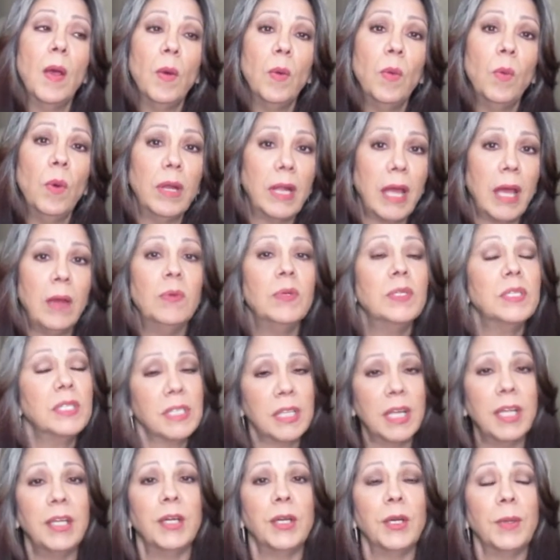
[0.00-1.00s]
when I was
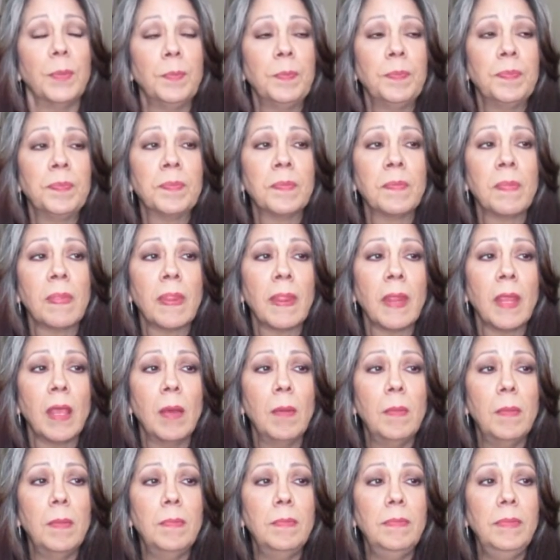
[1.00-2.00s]
thinner.
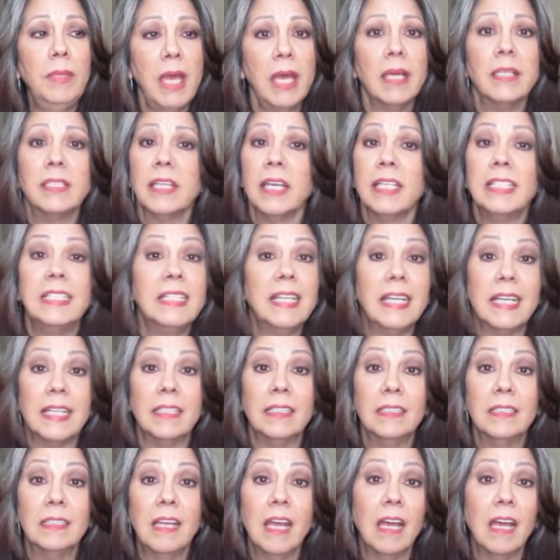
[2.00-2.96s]
Yes, I did,